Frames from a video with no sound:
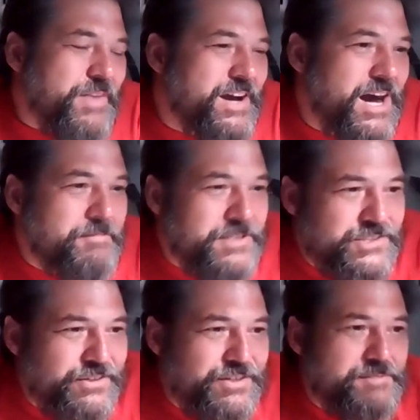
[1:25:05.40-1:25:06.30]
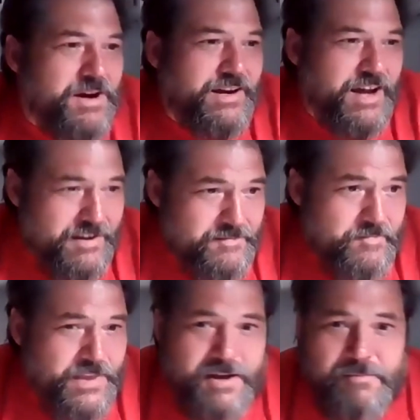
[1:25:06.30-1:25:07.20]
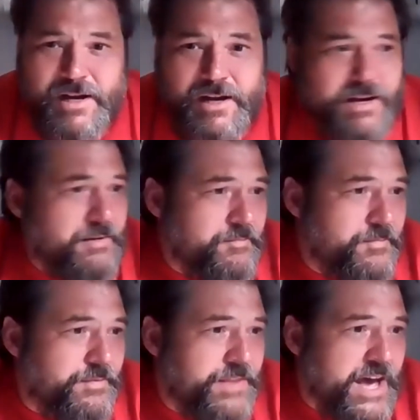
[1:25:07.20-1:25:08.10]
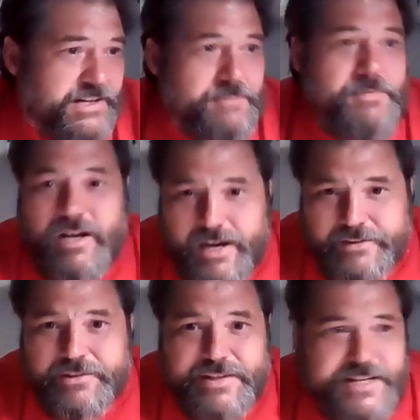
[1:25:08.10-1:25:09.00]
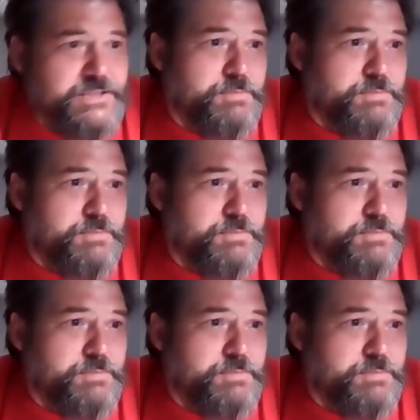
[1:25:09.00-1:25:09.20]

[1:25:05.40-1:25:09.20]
I'm concerned that among other things,